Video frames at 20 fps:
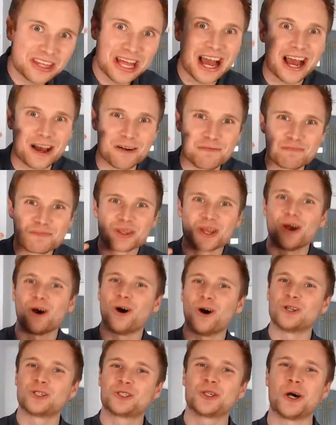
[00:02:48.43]
that
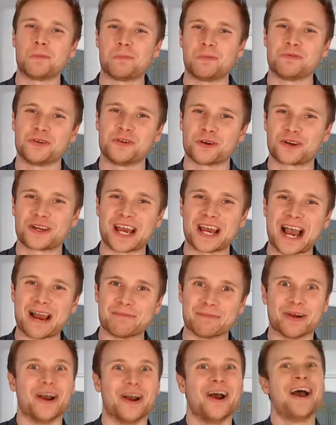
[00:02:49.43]
on top of your
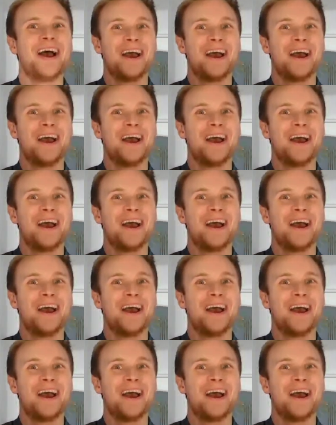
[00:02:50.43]
camera.